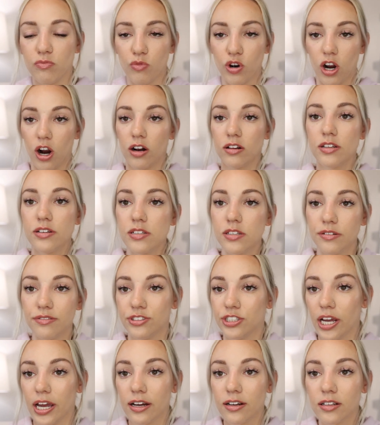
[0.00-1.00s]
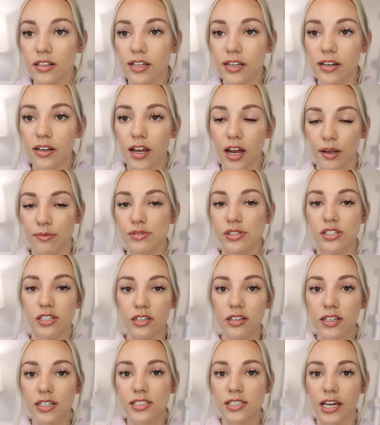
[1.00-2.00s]
Regardless of Jaclyn, I'm
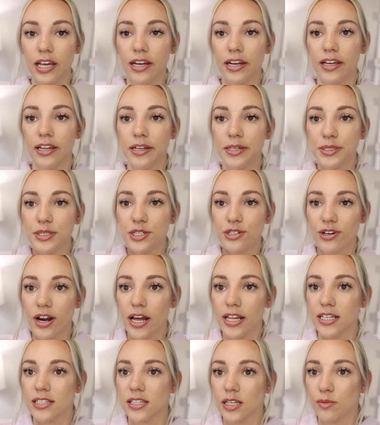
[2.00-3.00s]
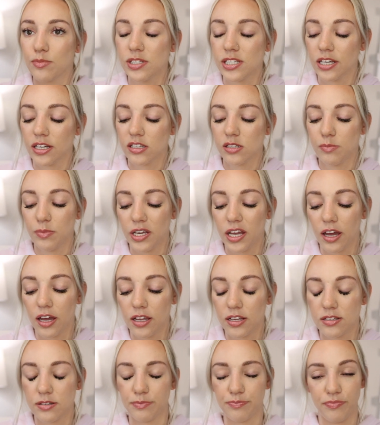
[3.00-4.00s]
still excited to try these lipsticks
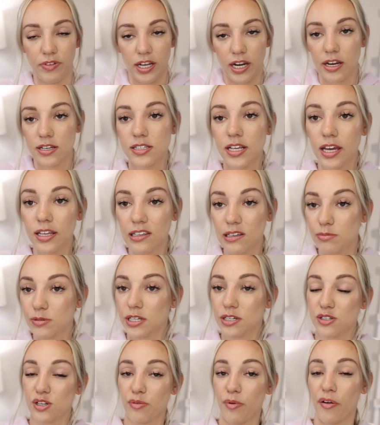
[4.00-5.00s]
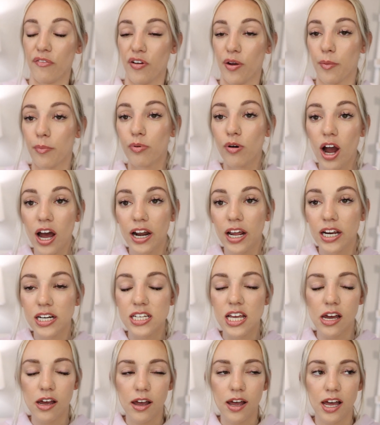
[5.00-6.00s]
because, like I said, lipsticks are my favorite product,